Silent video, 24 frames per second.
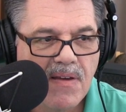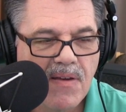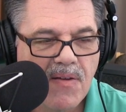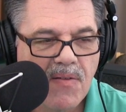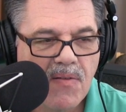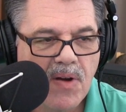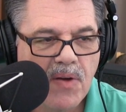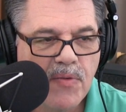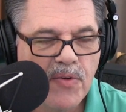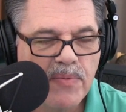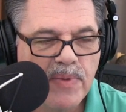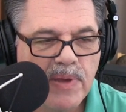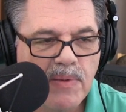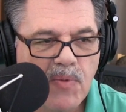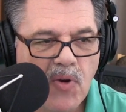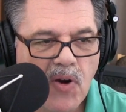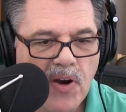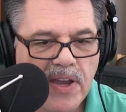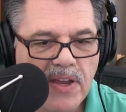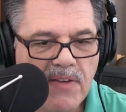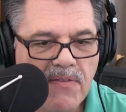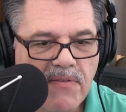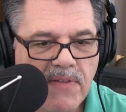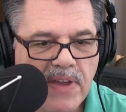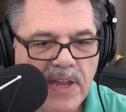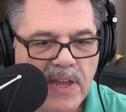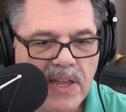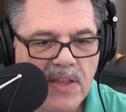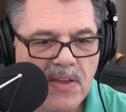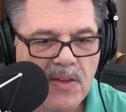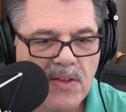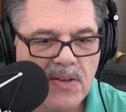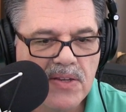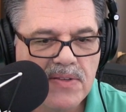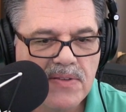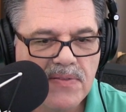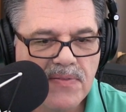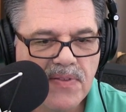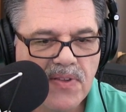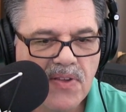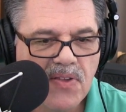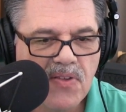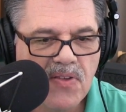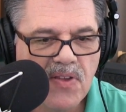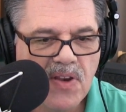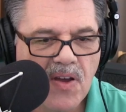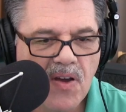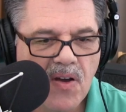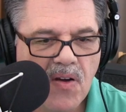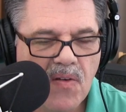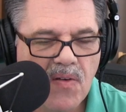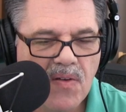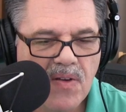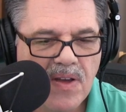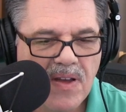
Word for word: What would be more convenient? Just well, know,